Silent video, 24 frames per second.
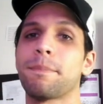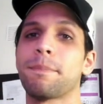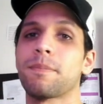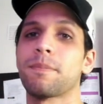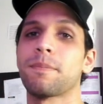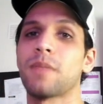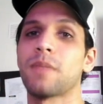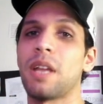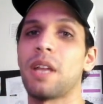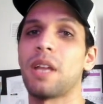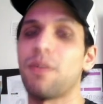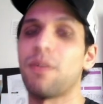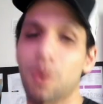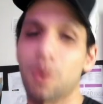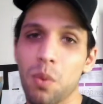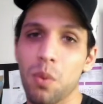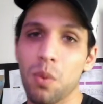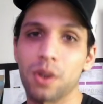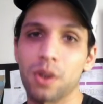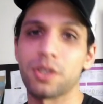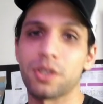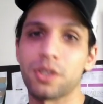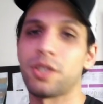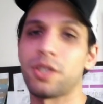if I
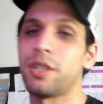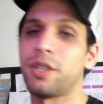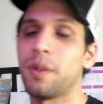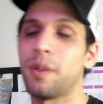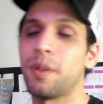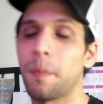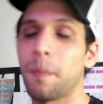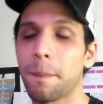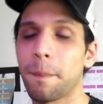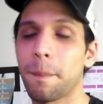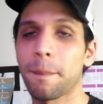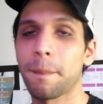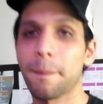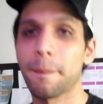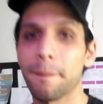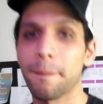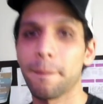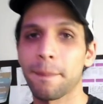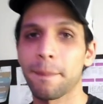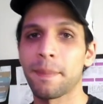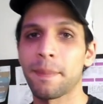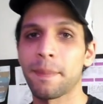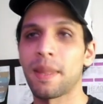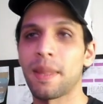wanted to
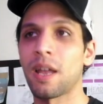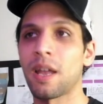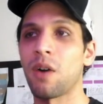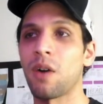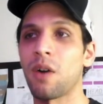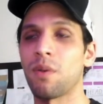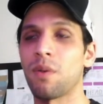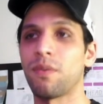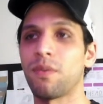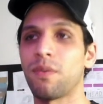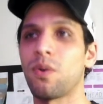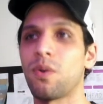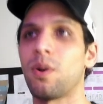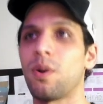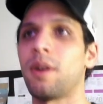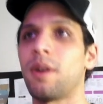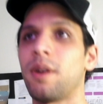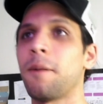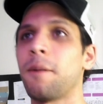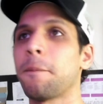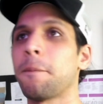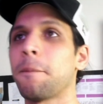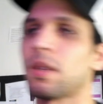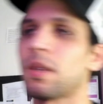going forward.
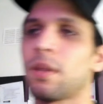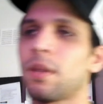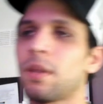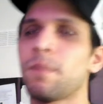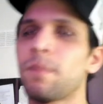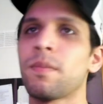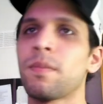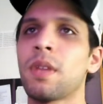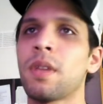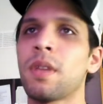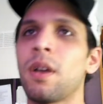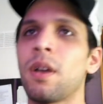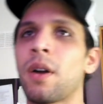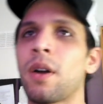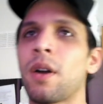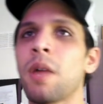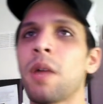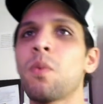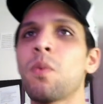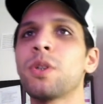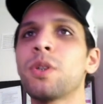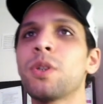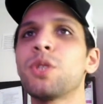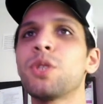Okay,
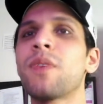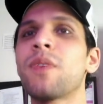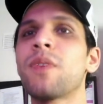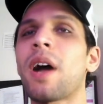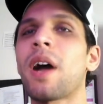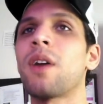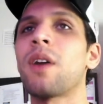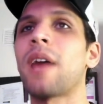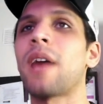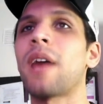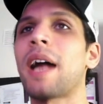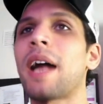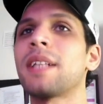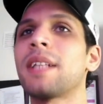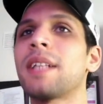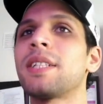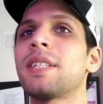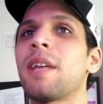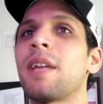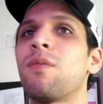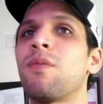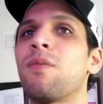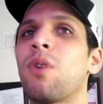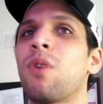once you've got an ad
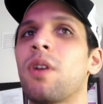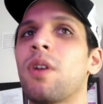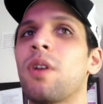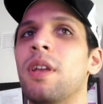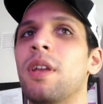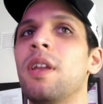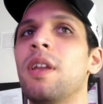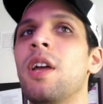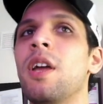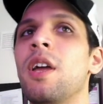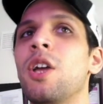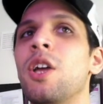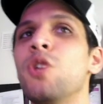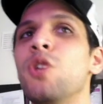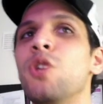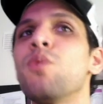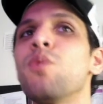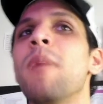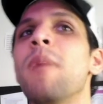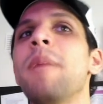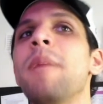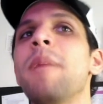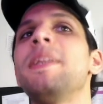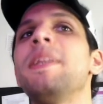set running, you
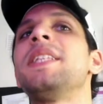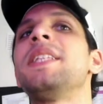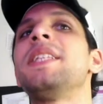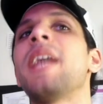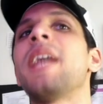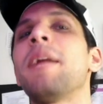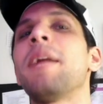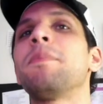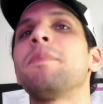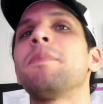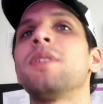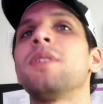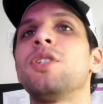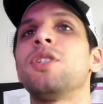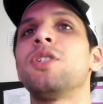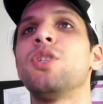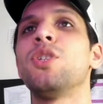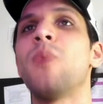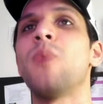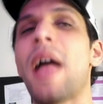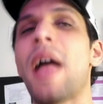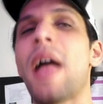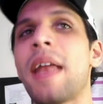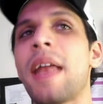may be tempted
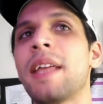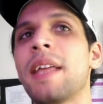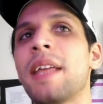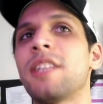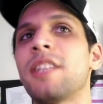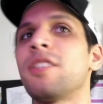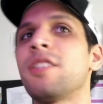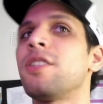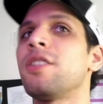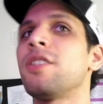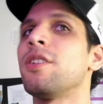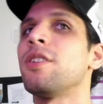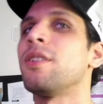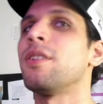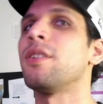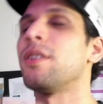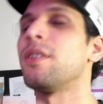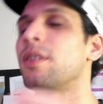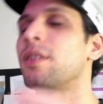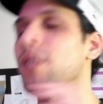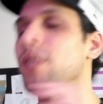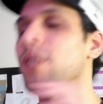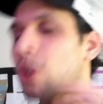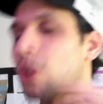to edit
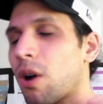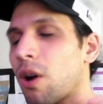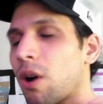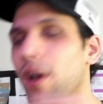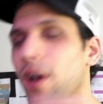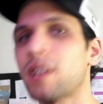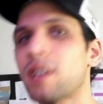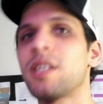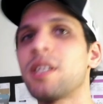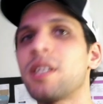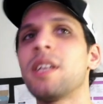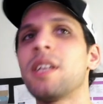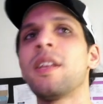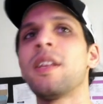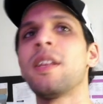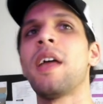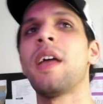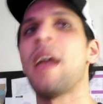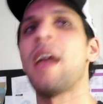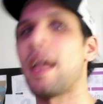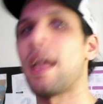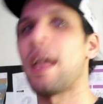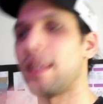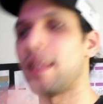the targeting,
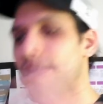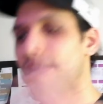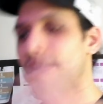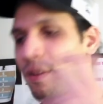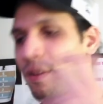edit